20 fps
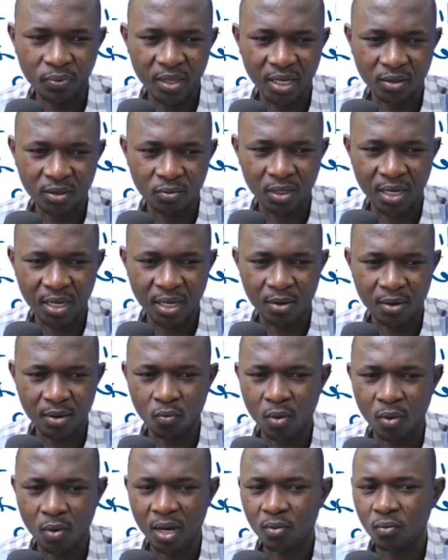Let's work with
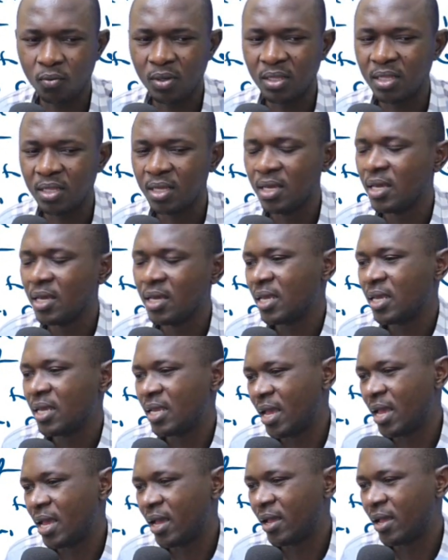this
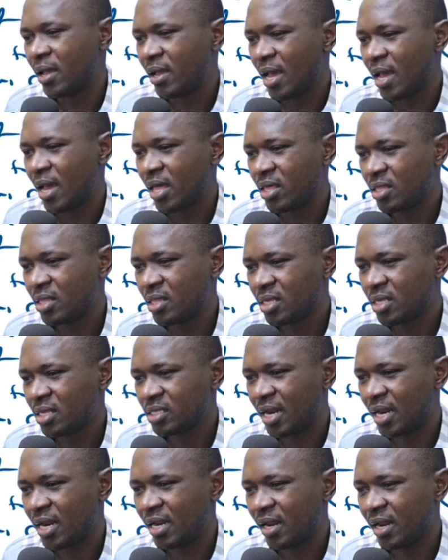as being the
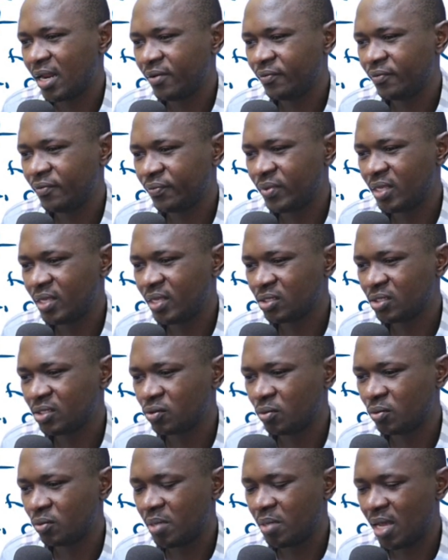rules that can
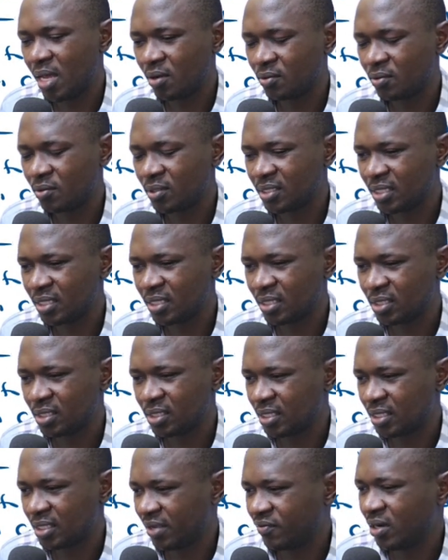govern sell
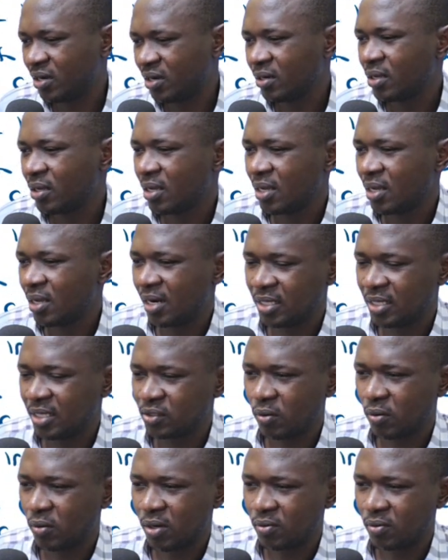by
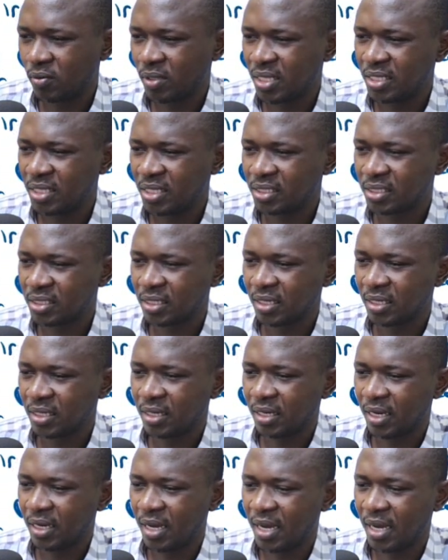action. Pick
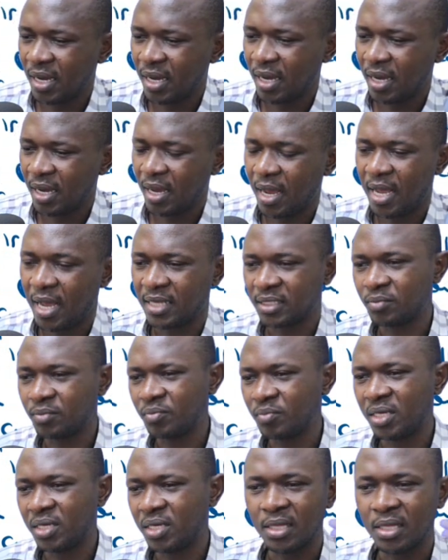any 5 of these
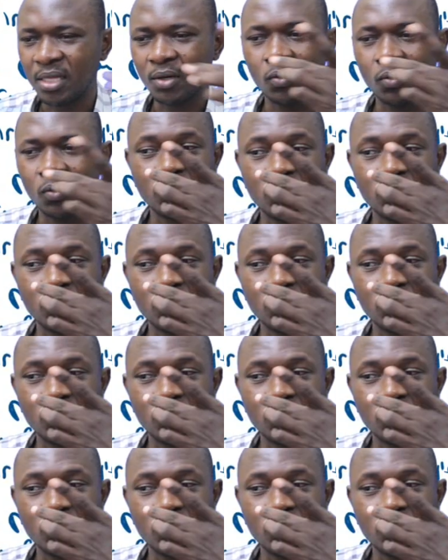and we'll